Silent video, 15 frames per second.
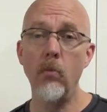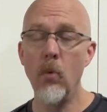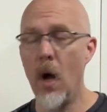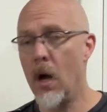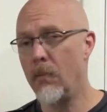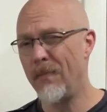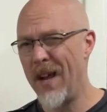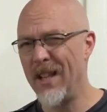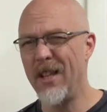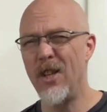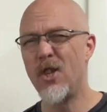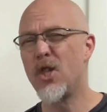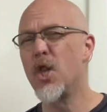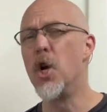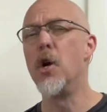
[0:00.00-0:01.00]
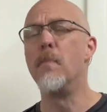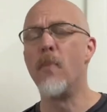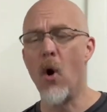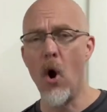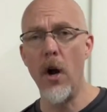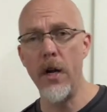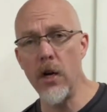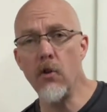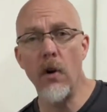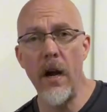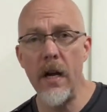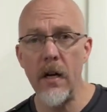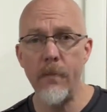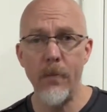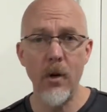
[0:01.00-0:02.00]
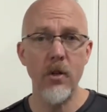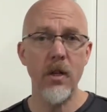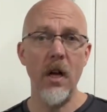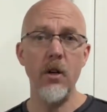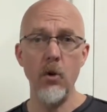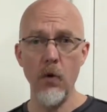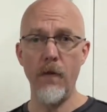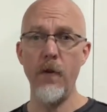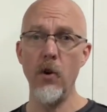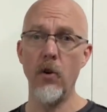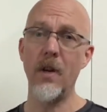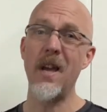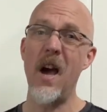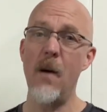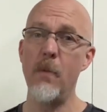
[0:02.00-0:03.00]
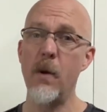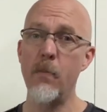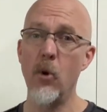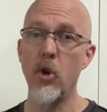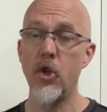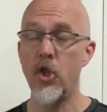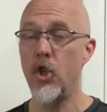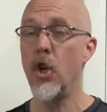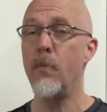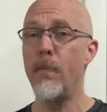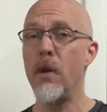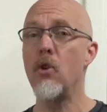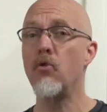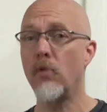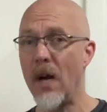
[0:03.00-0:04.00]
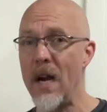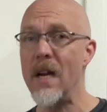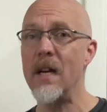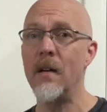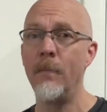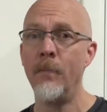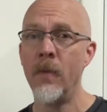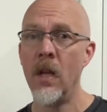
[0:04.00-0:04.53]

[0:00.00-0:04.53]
Well, at least third-party graded, because I do feel a comic book should be graded,